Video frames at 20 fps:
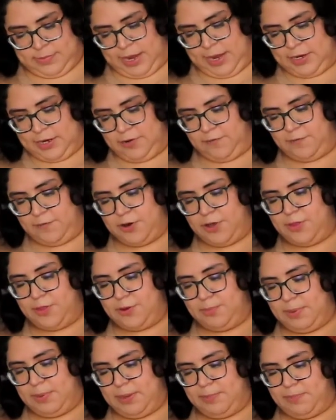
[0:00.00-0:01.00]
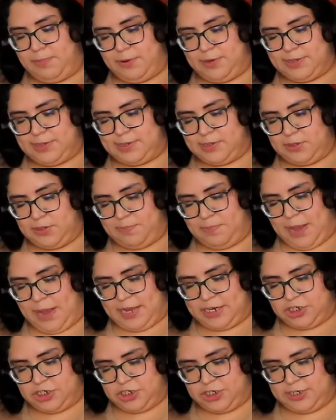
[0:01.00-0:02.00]
I know for other people it's their
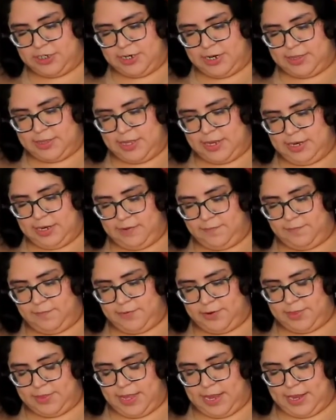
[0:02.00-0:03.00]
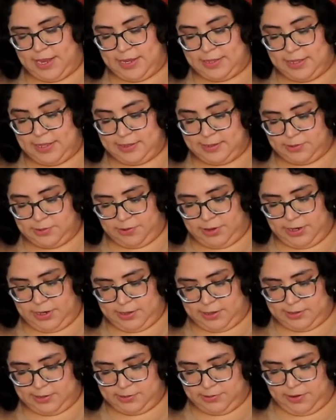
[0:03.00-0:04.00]
passion and they live for that, and that's
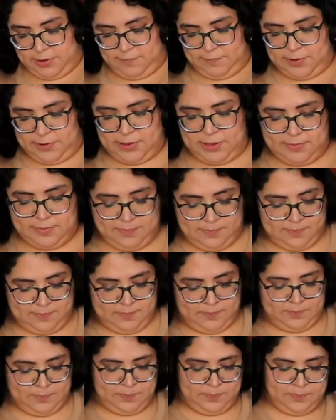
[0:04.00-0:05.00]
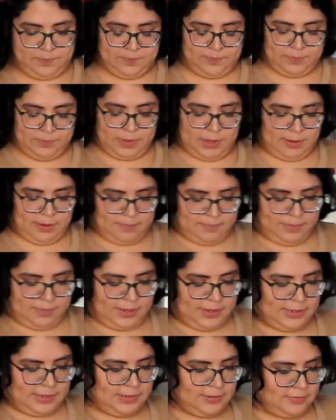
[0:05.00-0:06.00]
great. That's great for them.
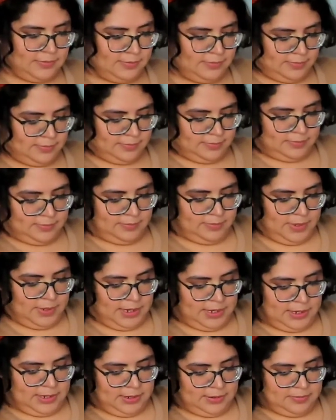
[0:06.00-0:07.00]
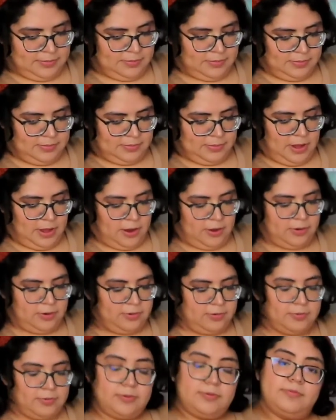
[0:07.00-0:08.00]
But me,
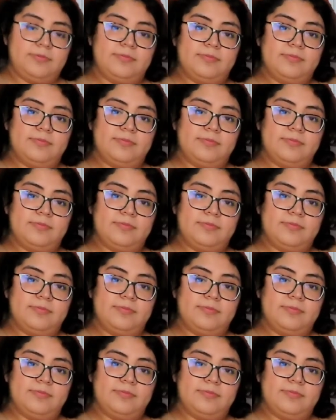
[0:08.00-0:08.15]
no.